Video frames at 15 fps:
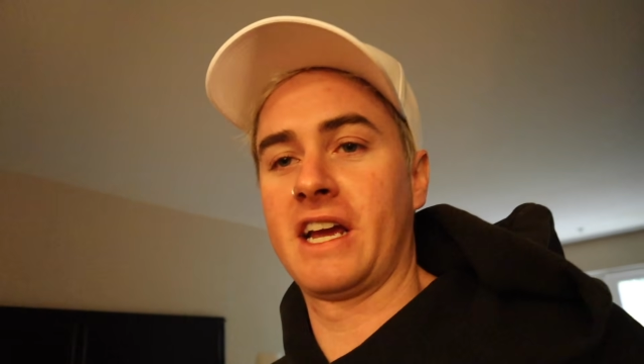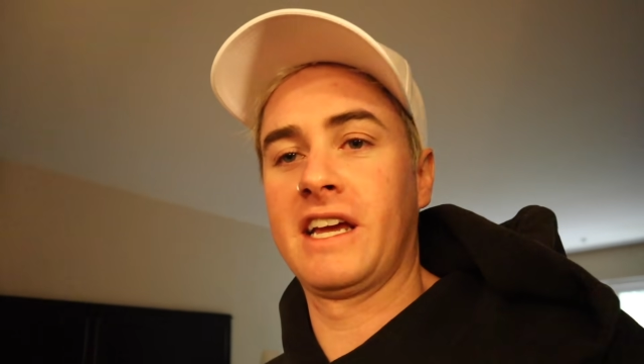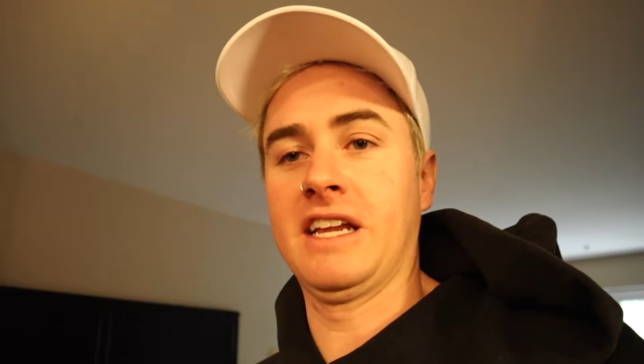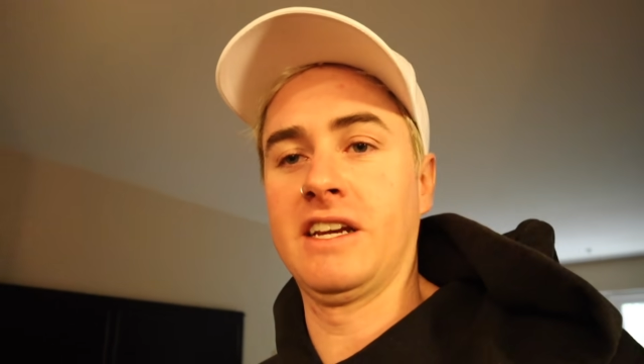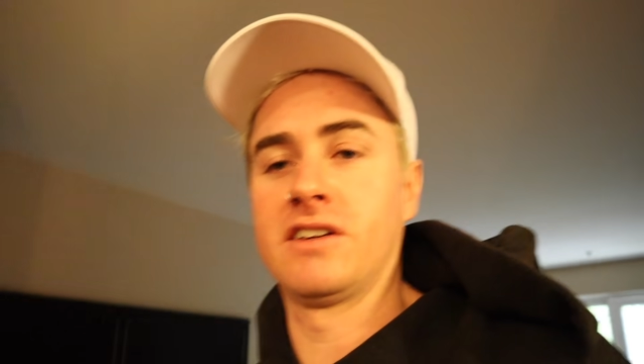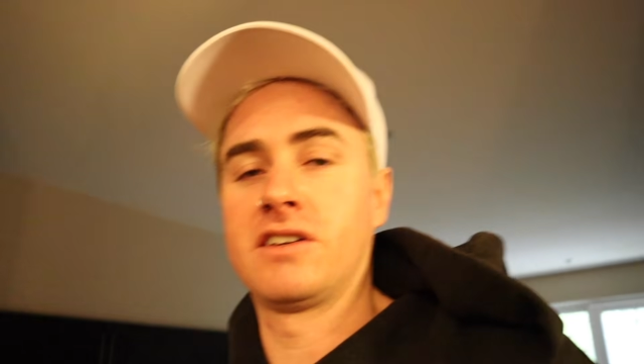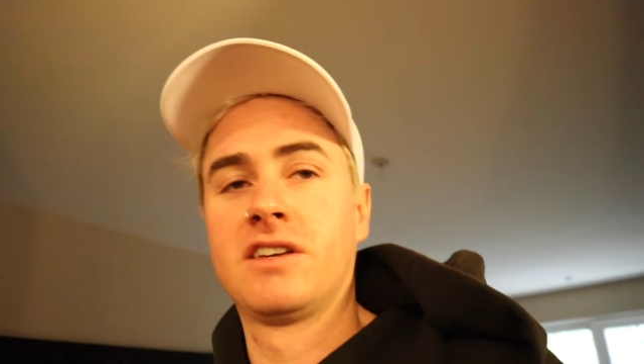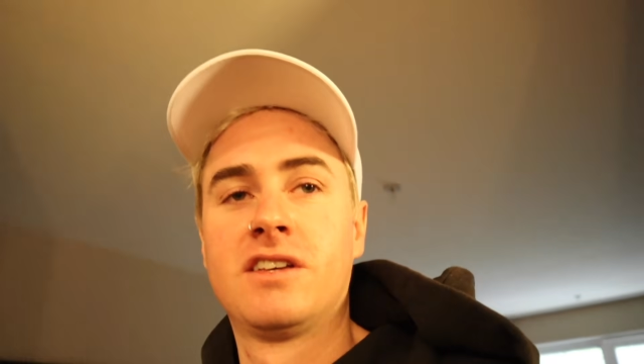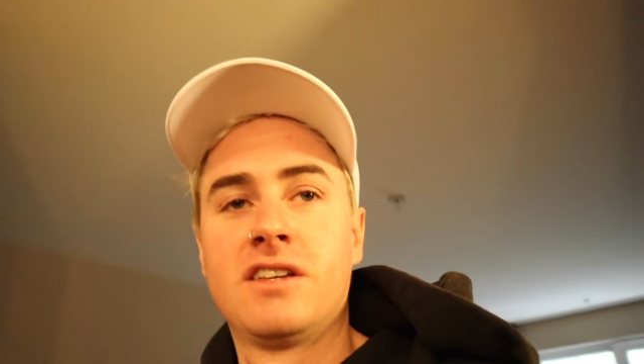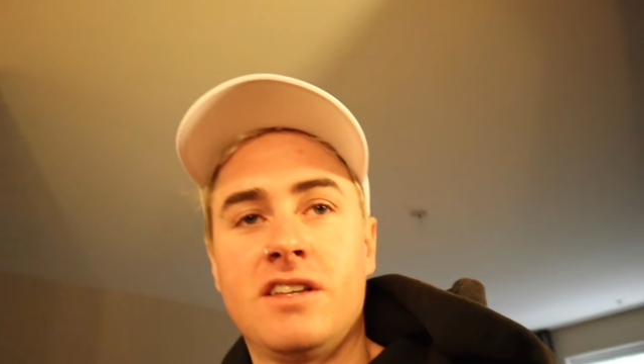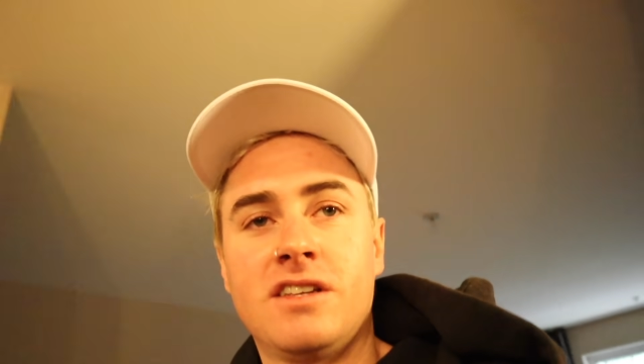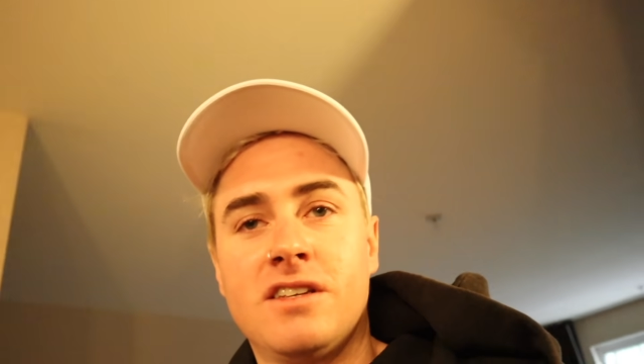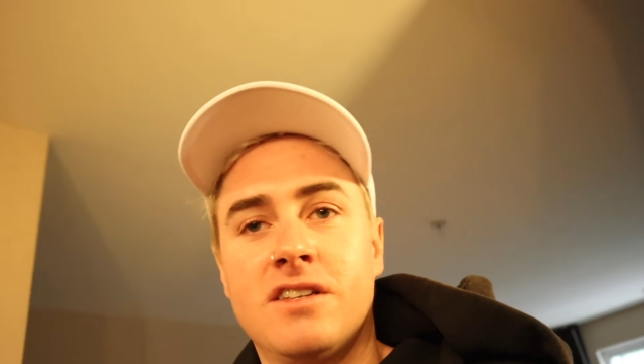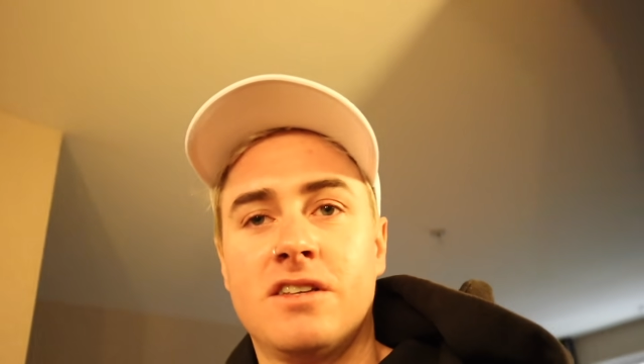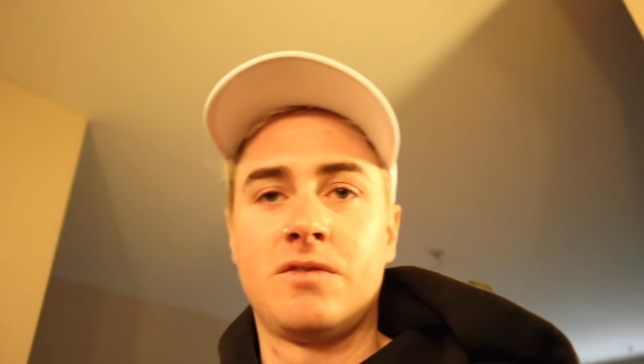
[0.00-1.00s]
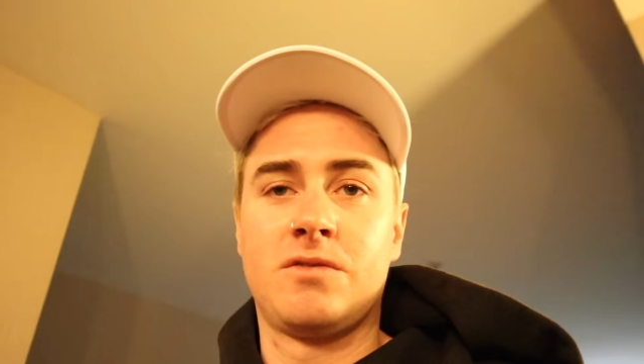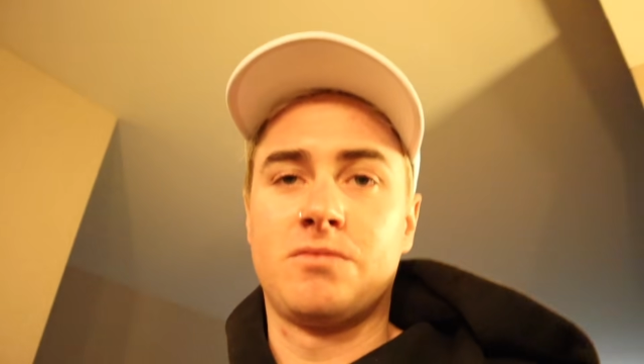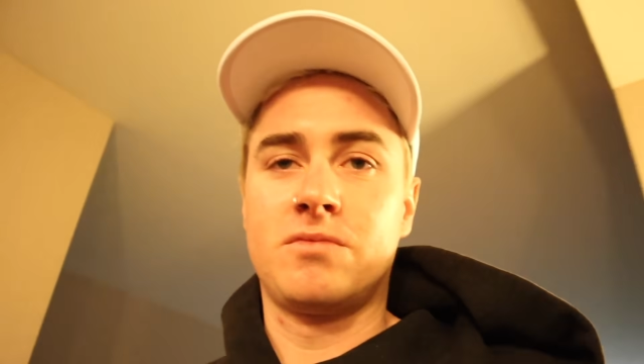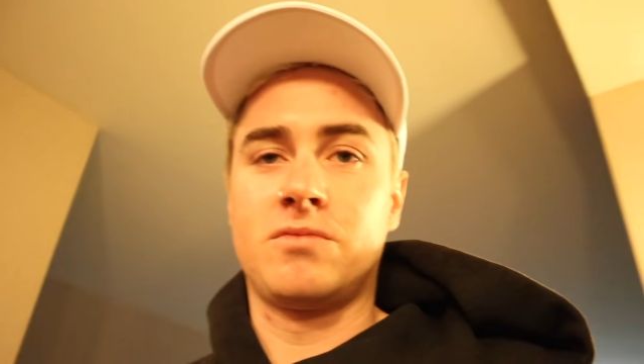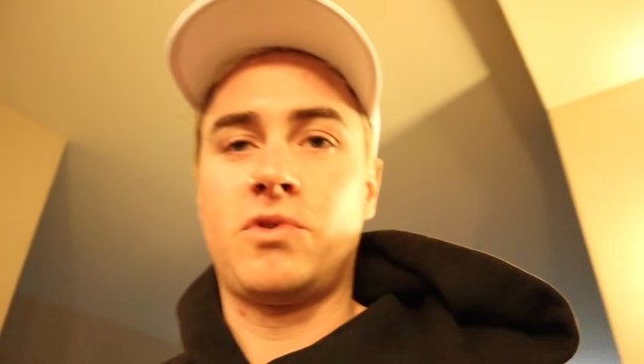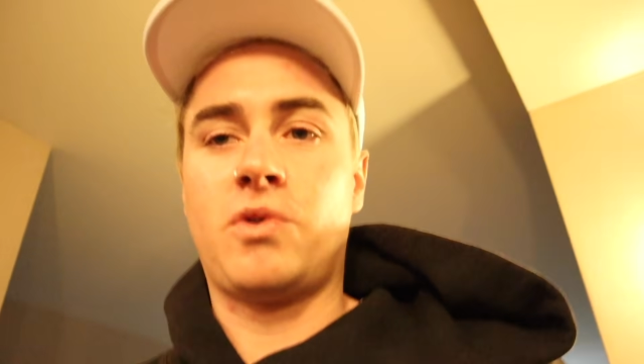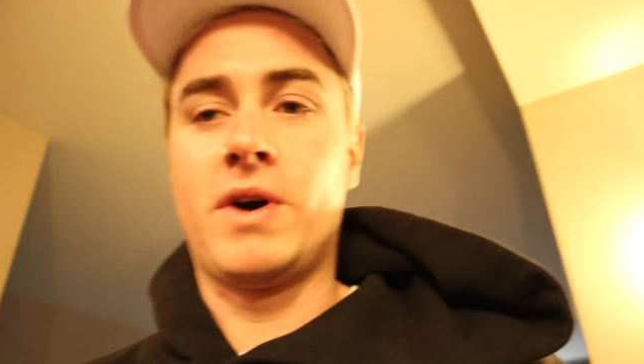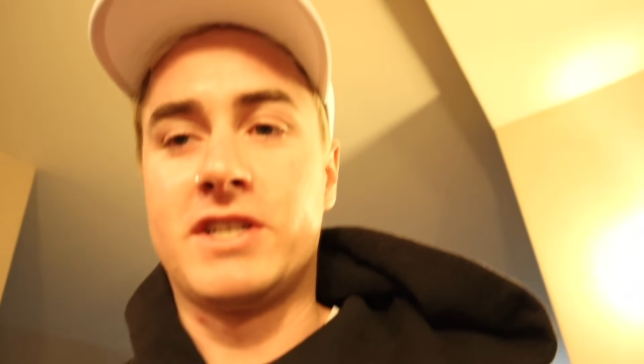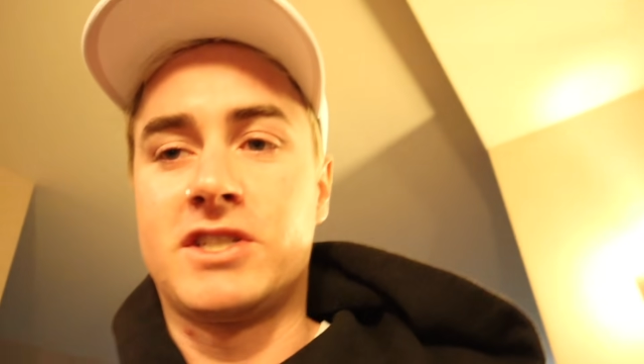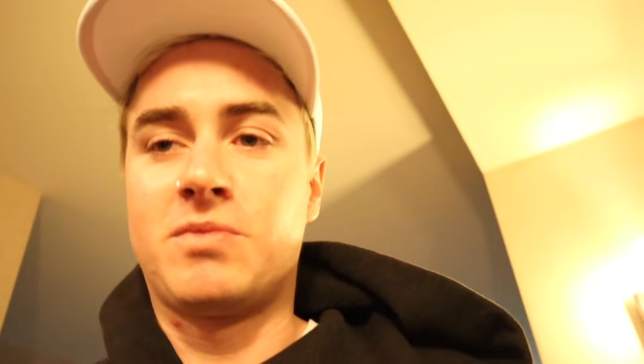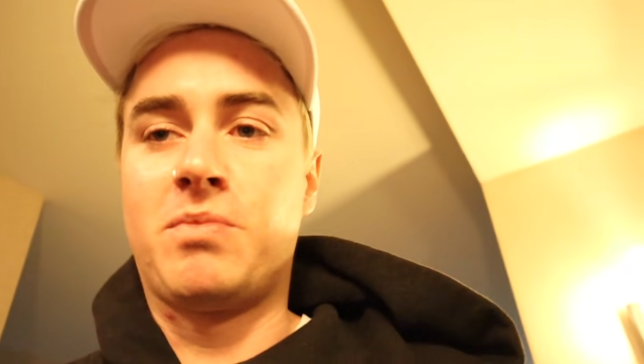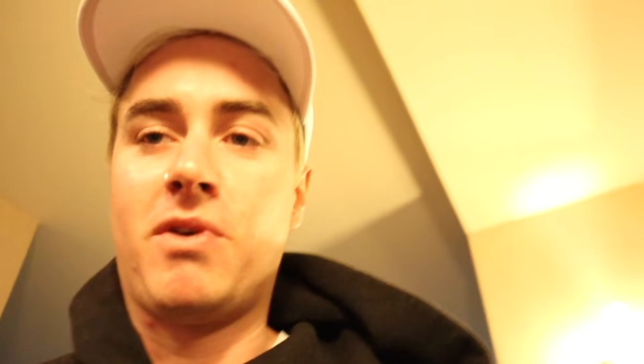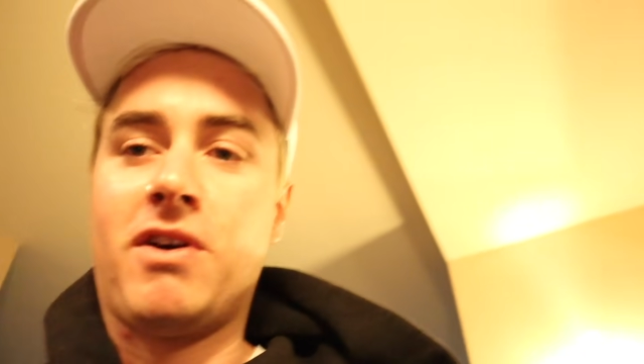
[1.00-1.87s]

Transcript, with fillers: and Quest